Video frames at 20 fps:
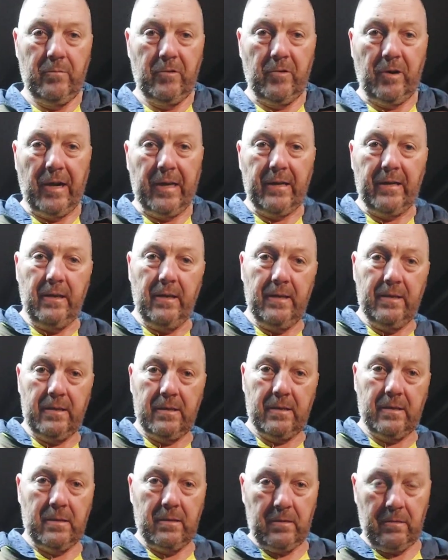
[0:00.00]
cracked
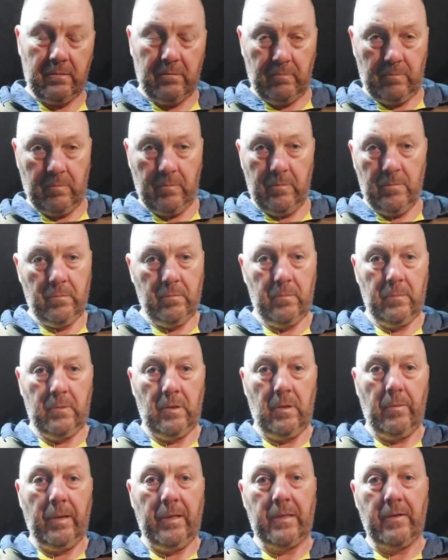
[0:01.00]
discs and
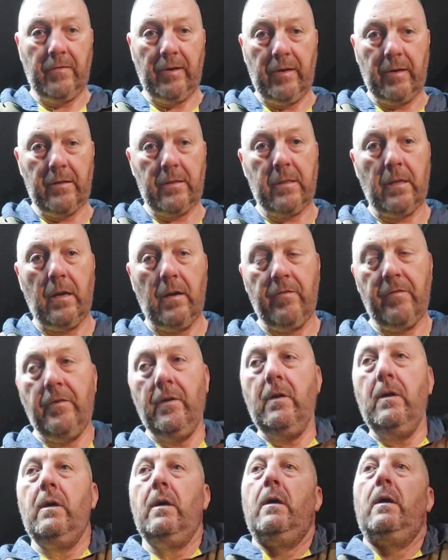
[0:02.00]
a bunch of other stuff.
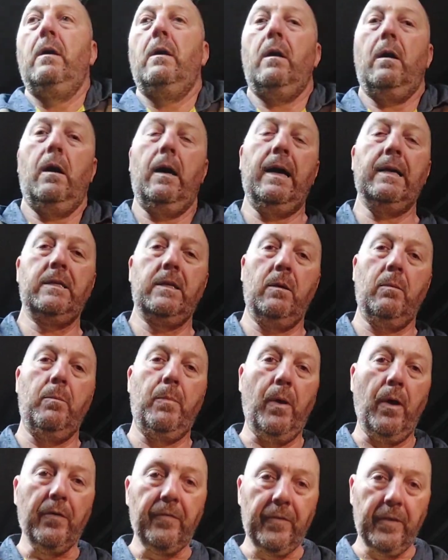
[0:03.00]
Actually
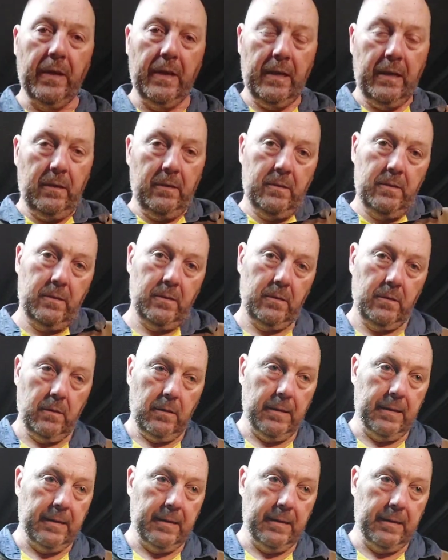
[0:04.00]
on both knees,